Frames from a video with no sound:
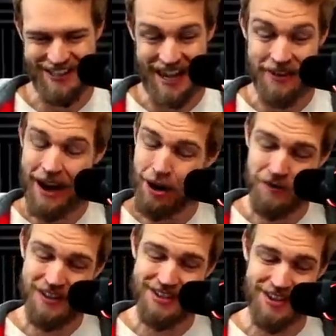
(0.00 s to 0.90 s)
And the air
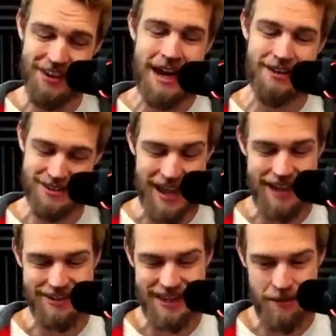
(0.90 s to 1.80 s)
defense is on the
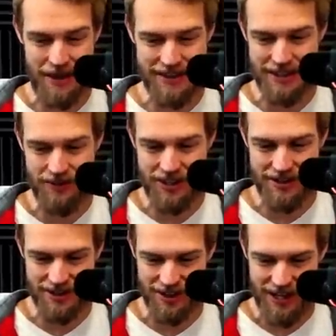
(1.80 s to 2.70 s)
outside, so that makes it even
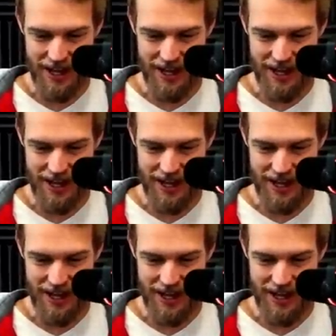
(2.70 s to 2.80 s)
easier.